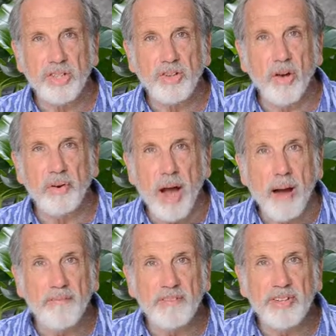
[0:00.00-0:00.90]
It's called
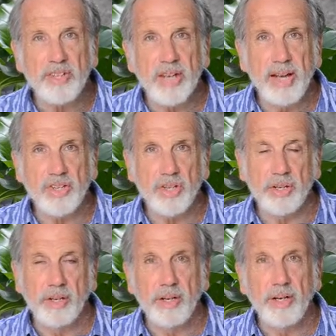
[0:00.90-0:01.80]

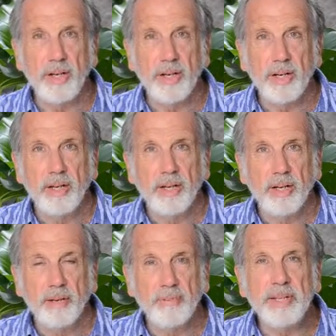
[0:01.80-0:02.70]
obfuscation.
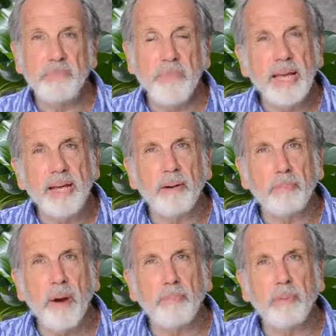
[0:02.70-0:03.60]
It means making a
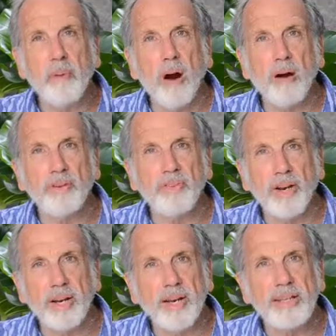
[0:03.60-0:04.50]
problem harder
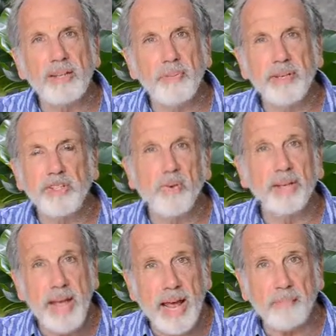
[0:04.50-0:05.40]
than it needs to be so
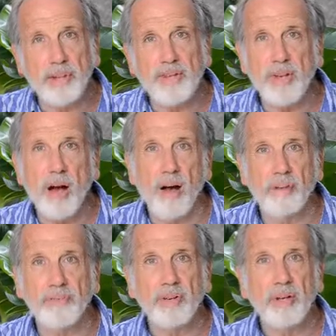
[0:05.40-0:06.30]
it can't be
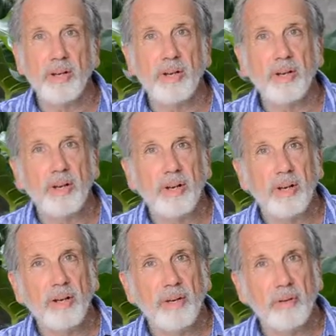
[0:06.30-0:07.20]
solved.
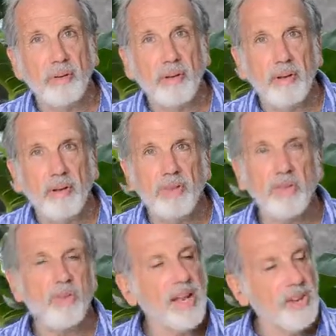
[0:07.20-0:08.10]

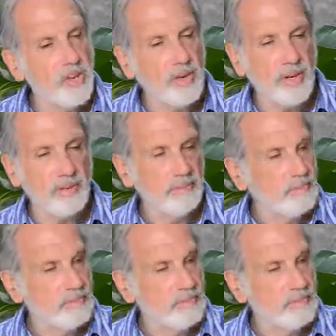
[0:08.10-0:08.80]
So then you can